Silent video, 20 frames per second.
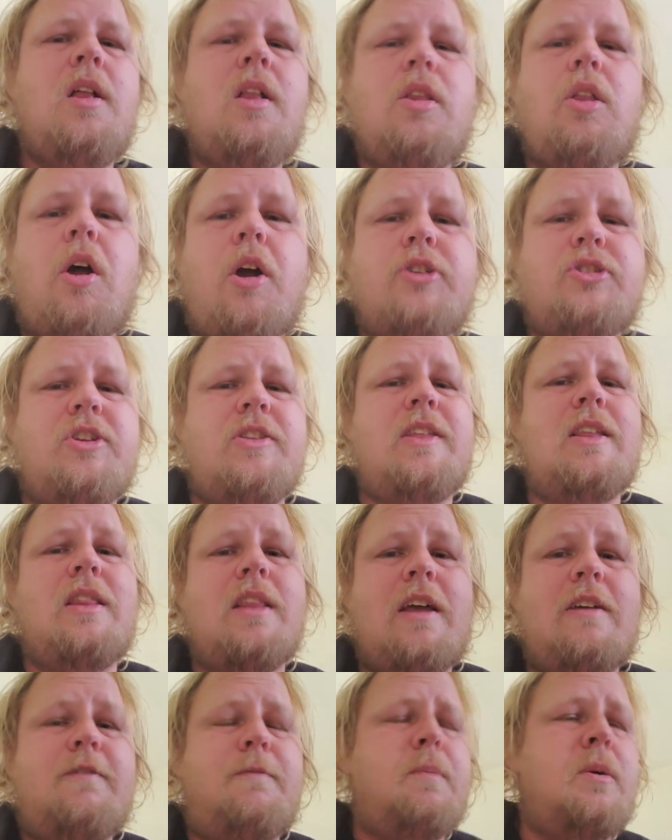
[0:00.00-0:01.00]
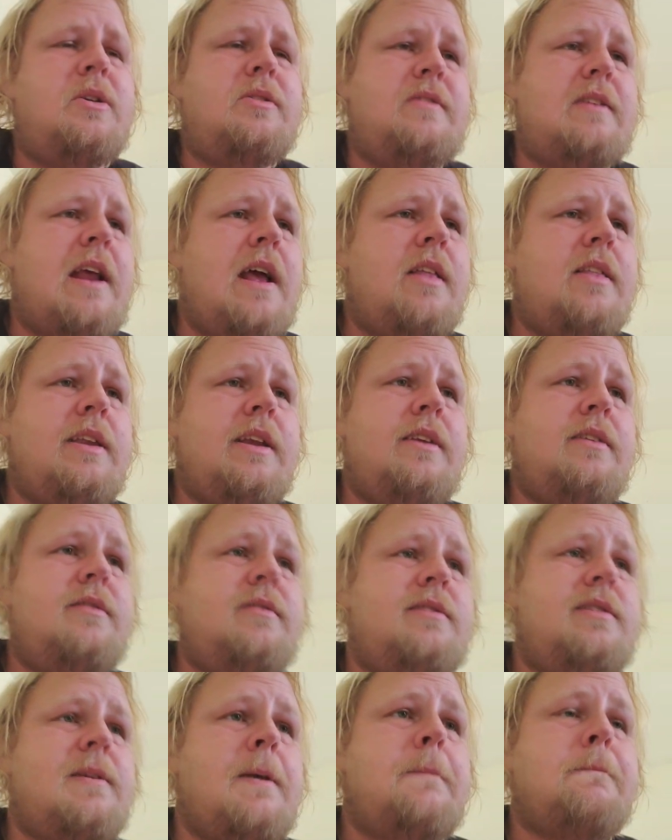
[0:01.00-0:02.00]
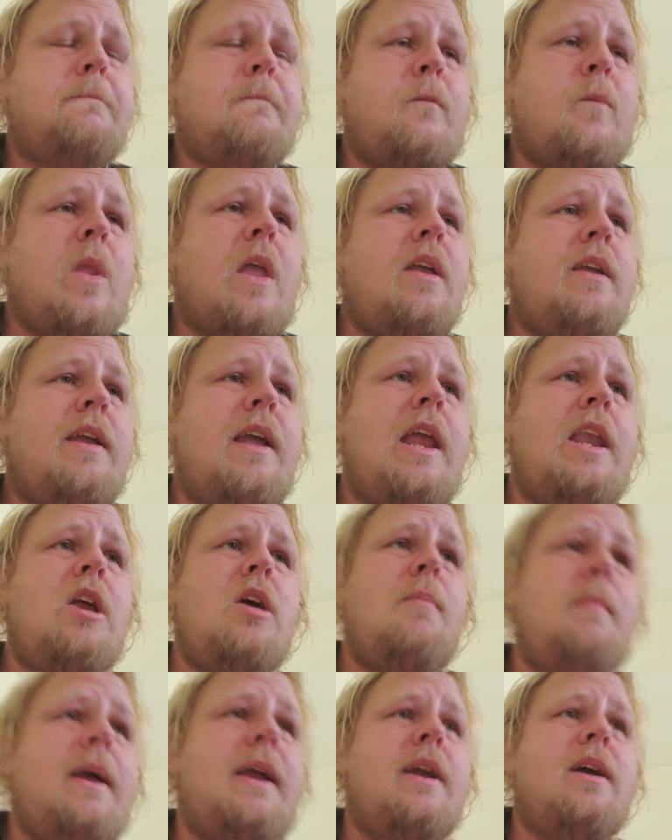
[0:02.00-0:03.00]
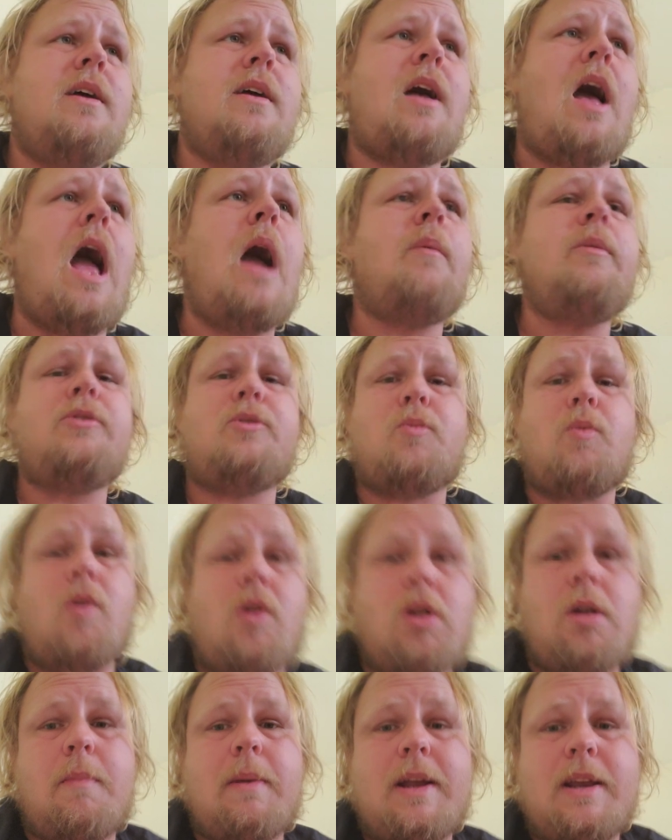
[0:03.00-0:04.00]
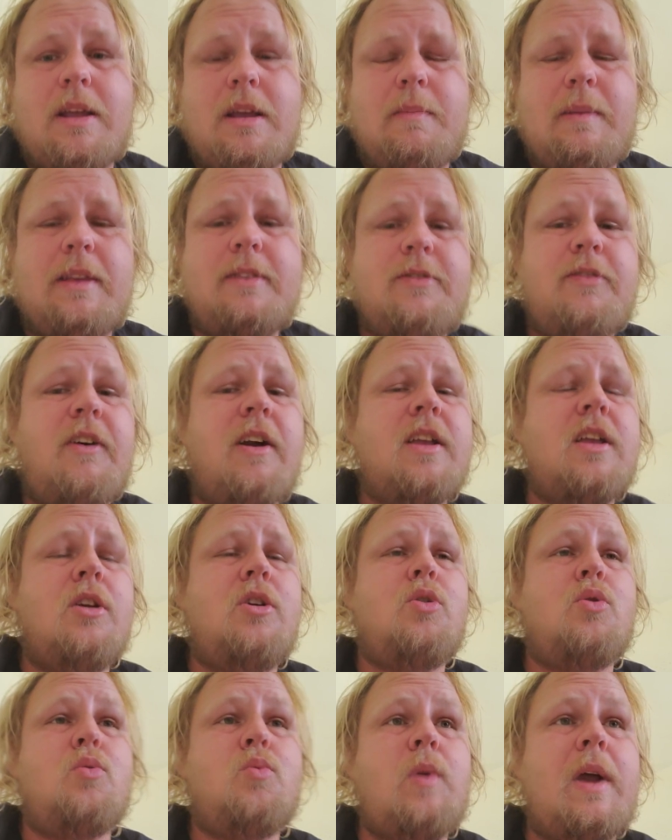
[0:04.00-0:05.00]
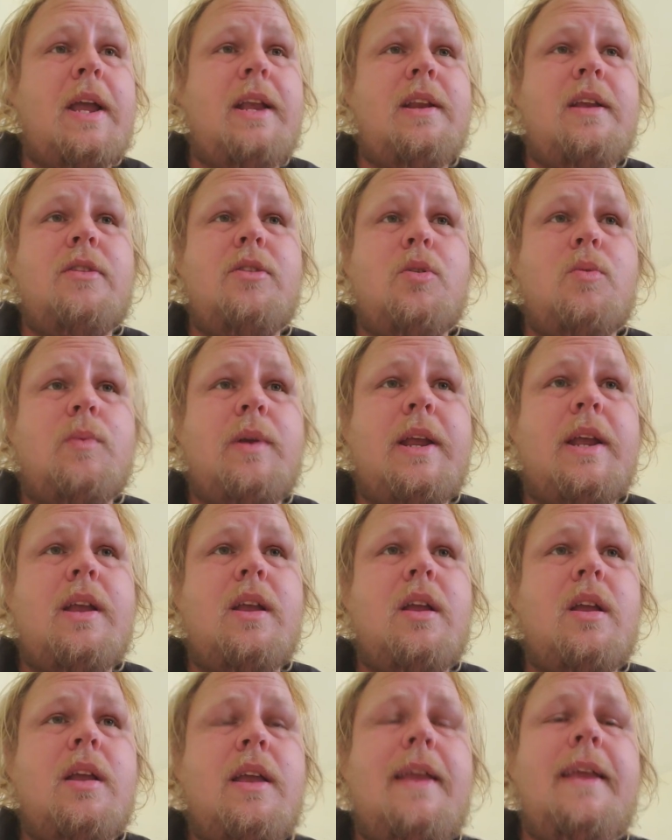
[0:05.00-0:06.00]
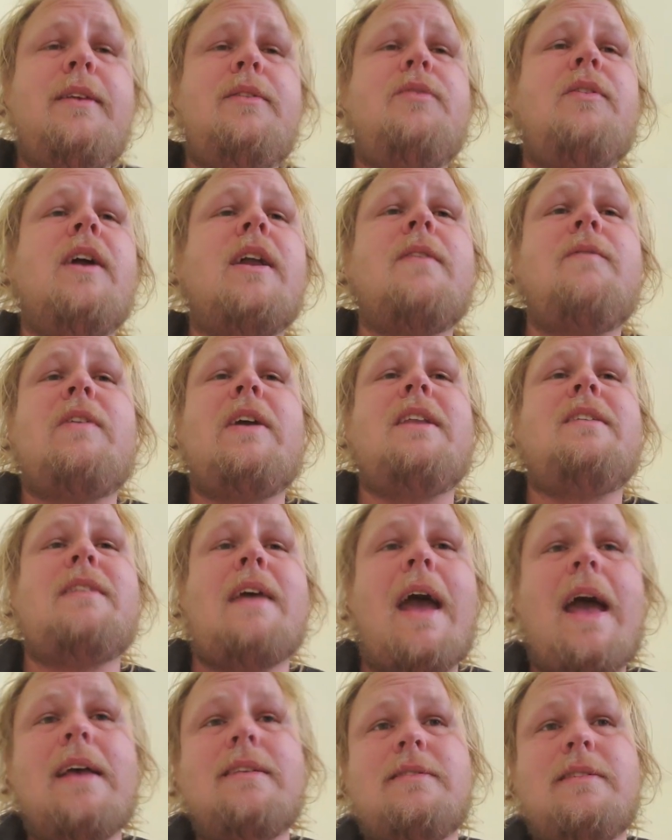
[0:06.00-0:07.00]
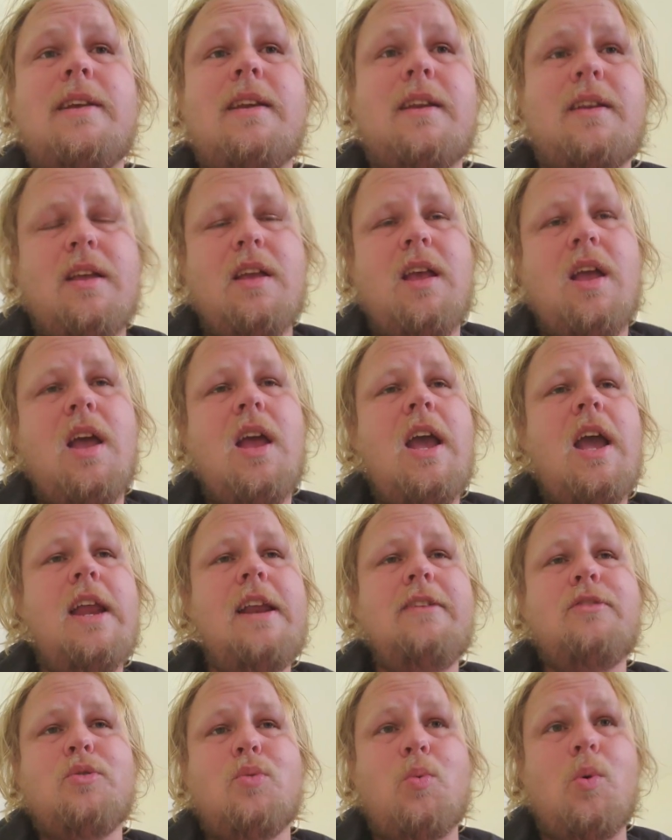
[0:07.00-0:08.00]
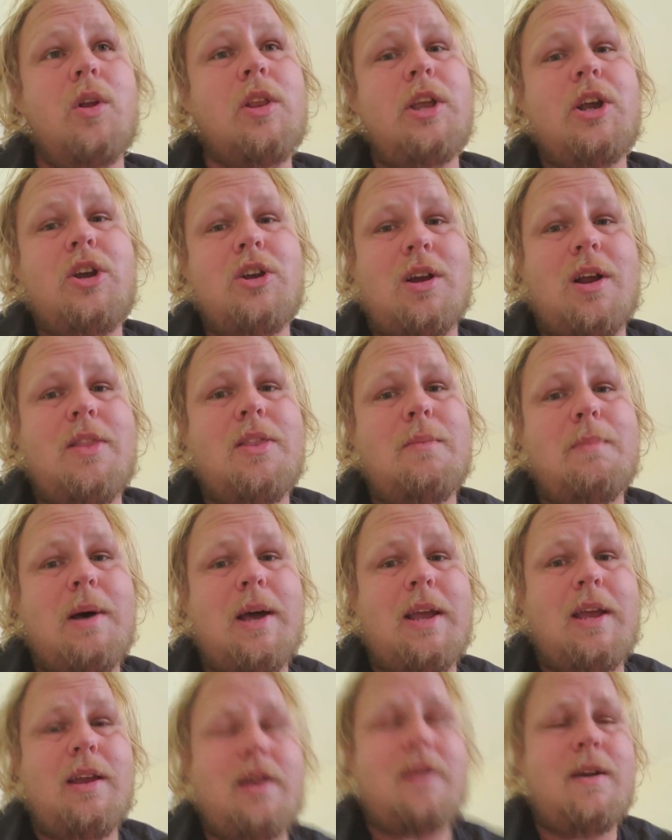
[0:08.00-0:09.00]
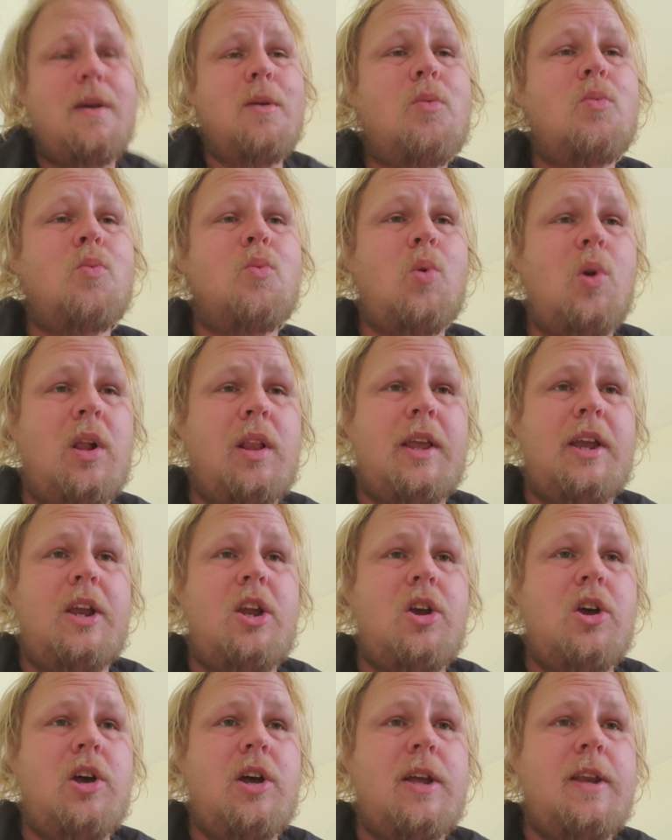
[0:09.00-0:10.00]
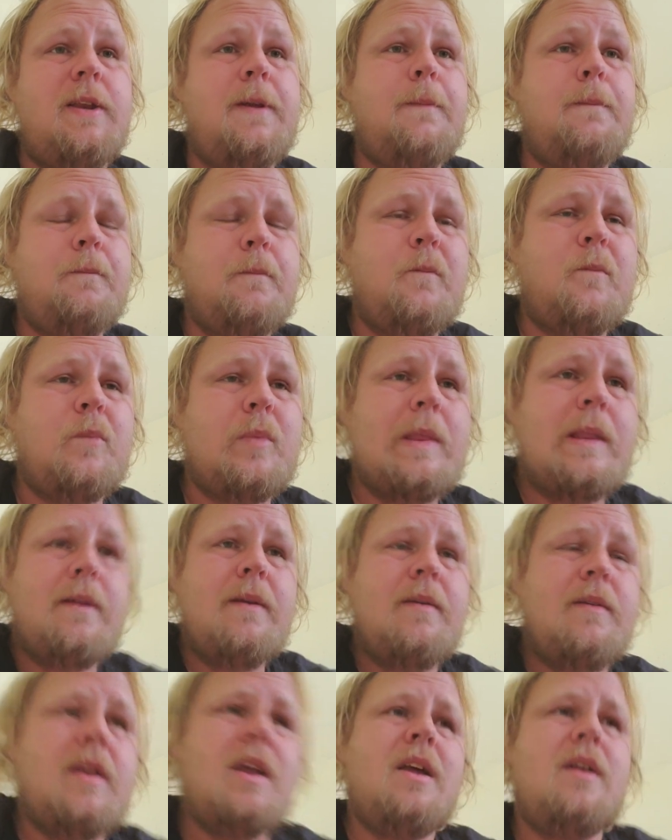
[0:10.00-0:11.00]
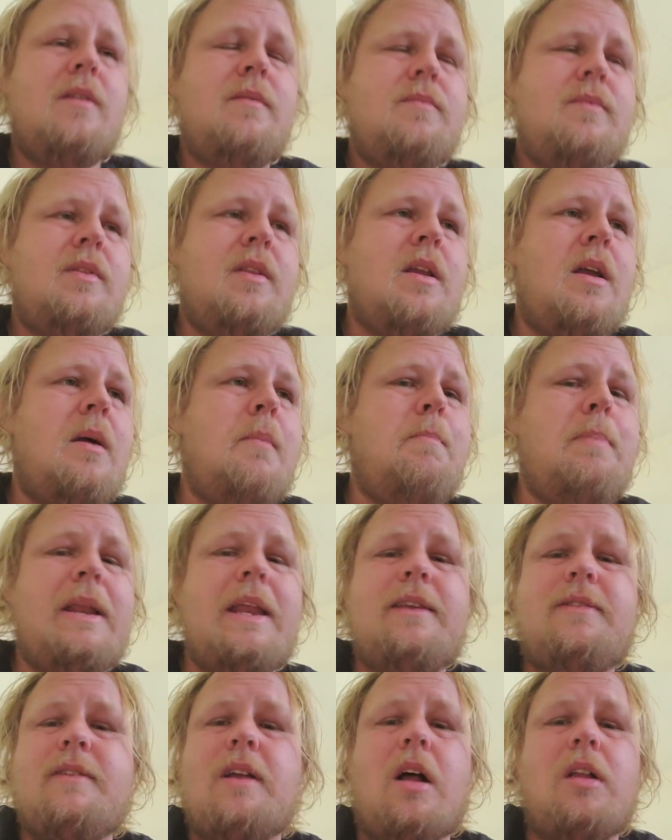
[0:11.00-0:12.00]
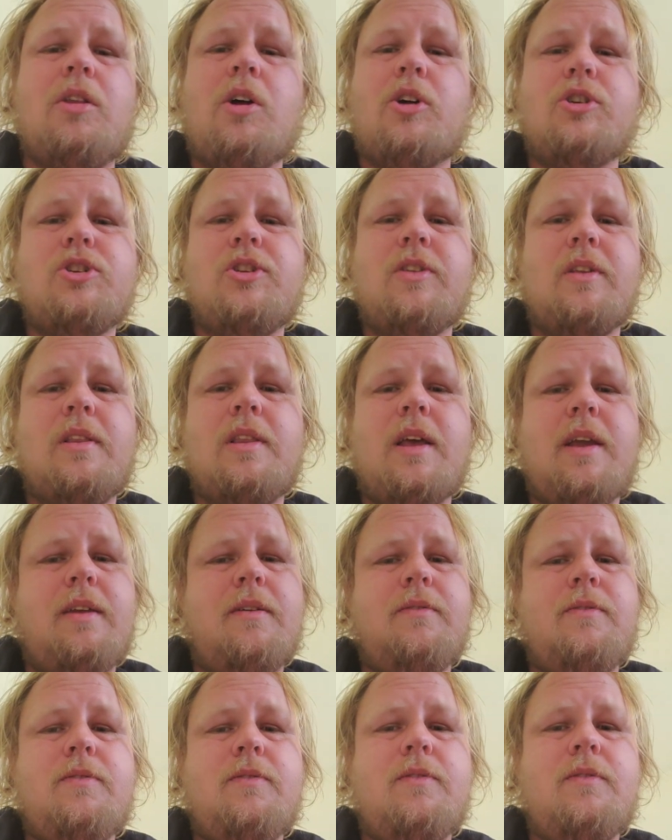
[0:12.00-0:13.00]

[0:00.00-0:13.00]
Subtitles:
Larger-than-life personalities. Kenny Omega, I was wrong about him. He's fucking great in the ring. He's fucking fantastic. And he's really good on the mic. Really good. But he's not larger than life.